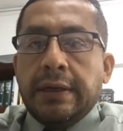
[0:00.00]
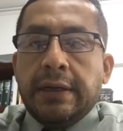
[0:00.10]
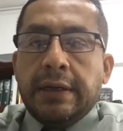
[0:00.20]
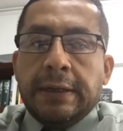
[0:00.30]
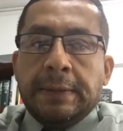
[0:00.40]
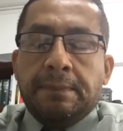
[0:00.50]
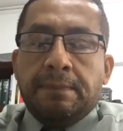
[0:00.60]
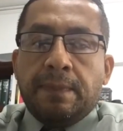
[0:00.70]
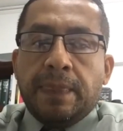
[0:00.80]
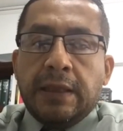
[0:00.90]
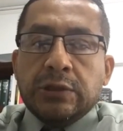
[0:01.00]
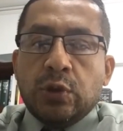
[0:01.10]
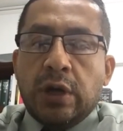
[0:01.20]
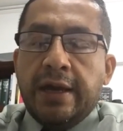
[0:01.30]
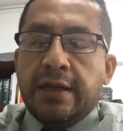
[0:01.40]
Um,
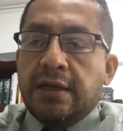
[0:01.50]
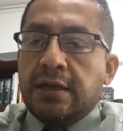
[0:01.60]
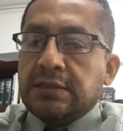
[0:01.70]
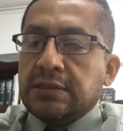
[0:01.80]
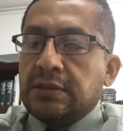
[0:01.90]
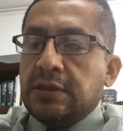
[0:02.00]
so I had asked